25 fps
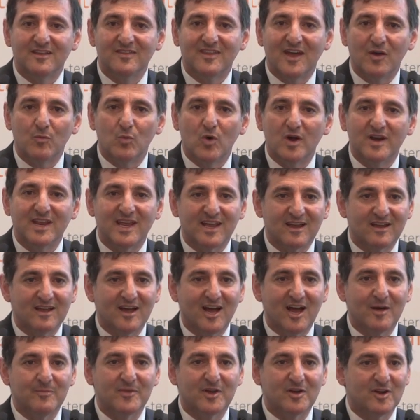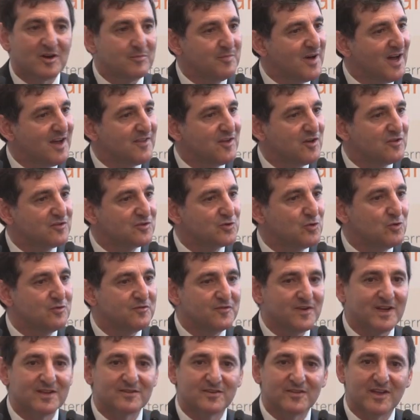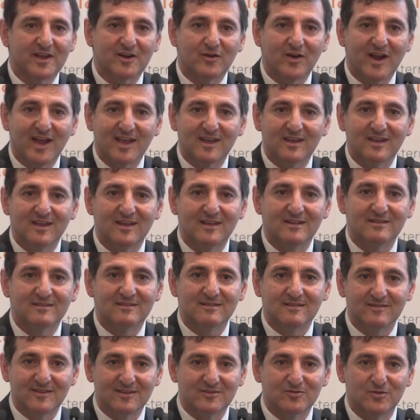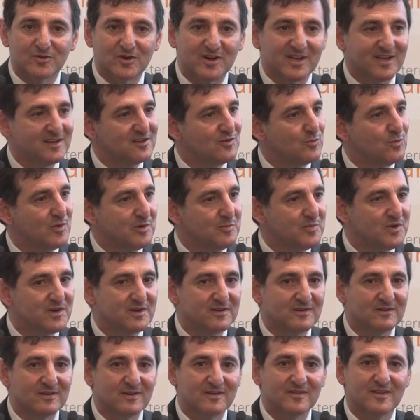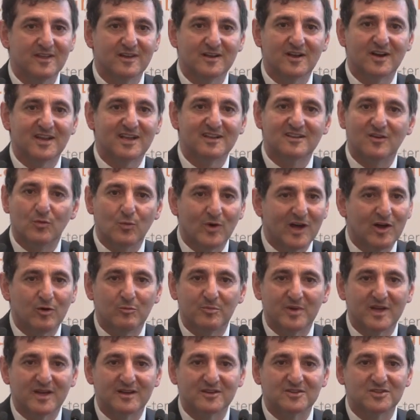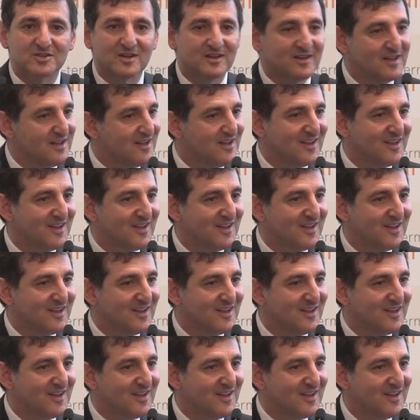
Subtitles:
They want income. They've got to pay those school fees for their grandkids. They've still got to get to Wimbledon. They've got to get to Whale Beach.